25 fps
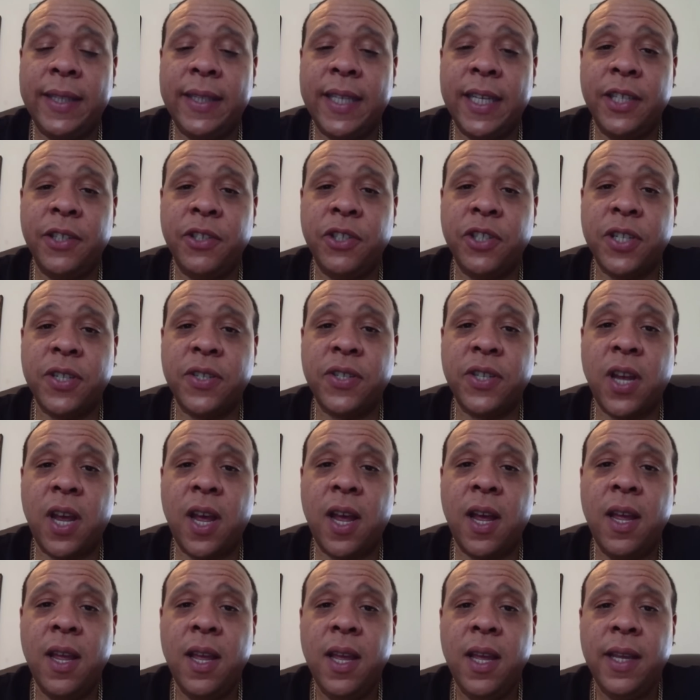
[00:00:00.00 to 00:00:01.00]
that you just
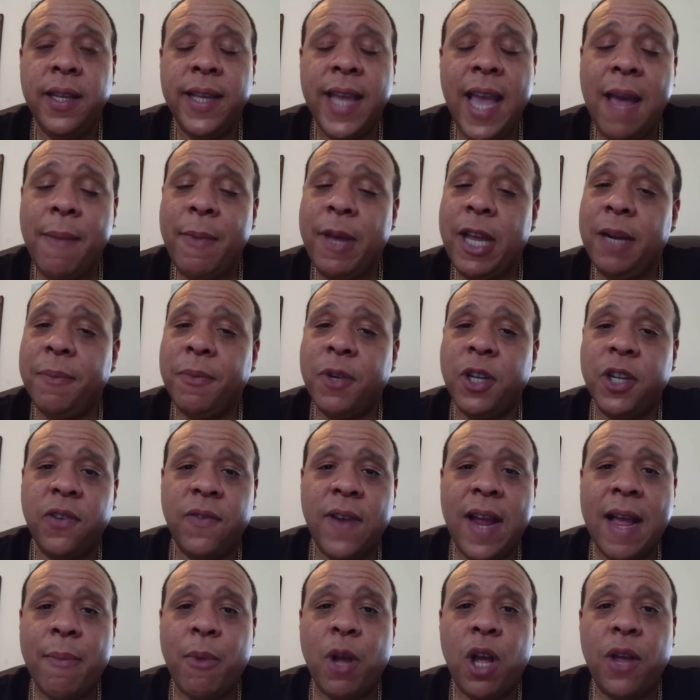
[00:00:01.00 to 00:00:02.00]
saw. Yeah, man, I'm going to
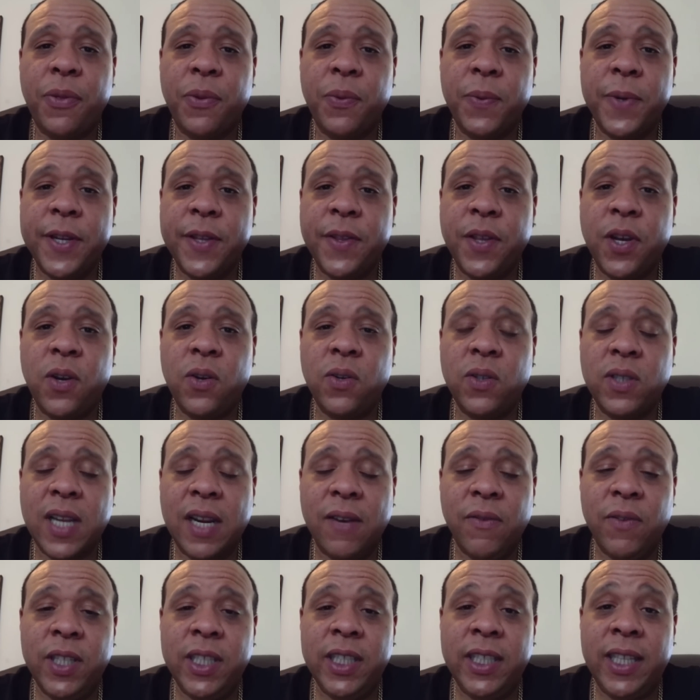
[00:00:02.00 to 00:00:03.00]
grab all three of those. I
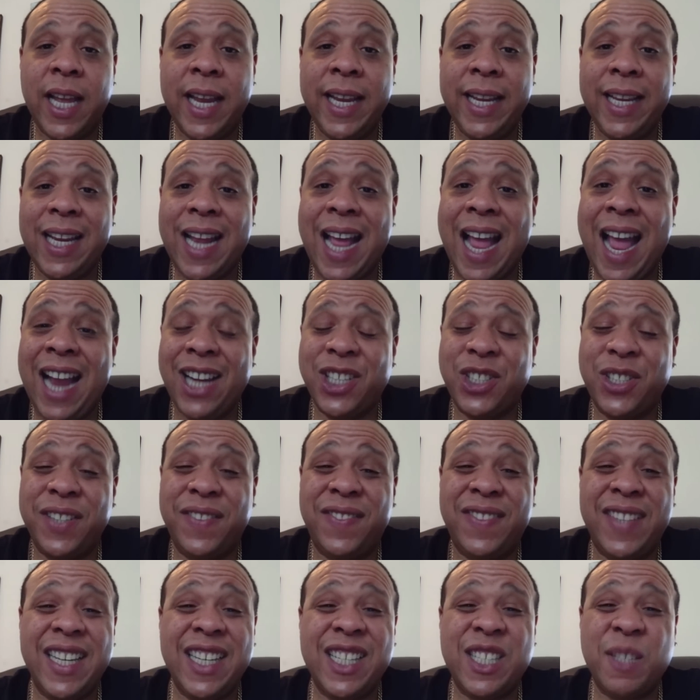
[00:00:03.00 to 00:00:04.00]
really like it. I actually
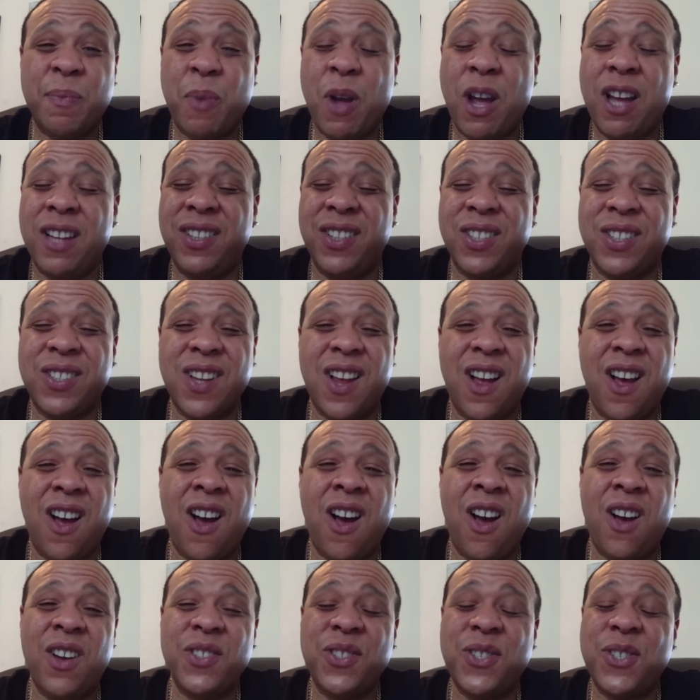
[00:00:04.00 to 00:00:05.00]
think Spawn looks
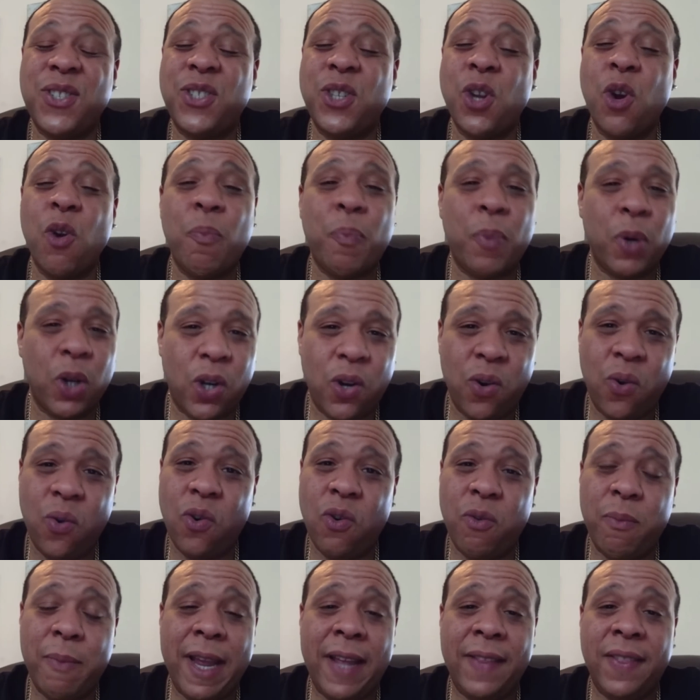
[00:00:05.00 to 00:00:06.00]
super cool,
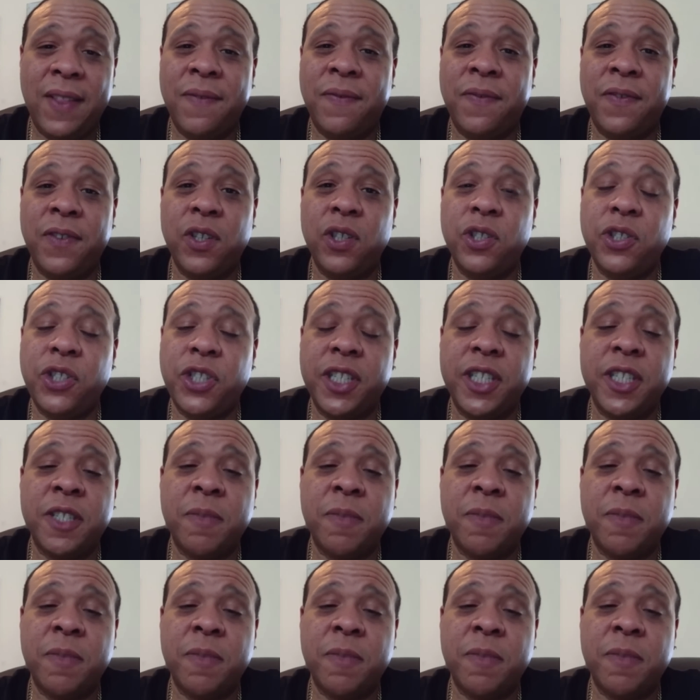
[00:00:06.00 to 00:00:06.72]
man. The Virgin is